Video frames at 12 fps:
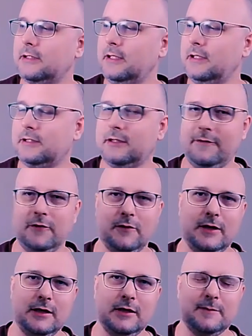a stuffed
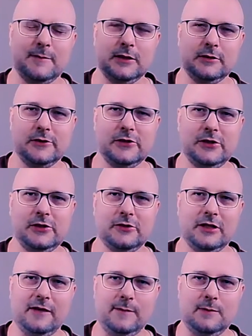dragon that my little sister
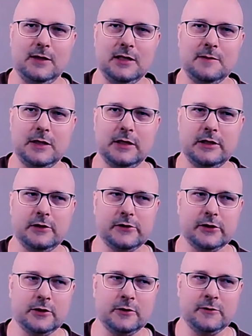gave me many, many years
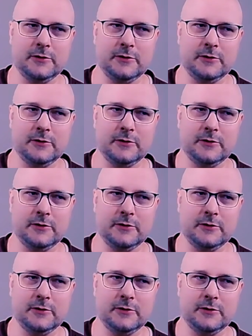ago.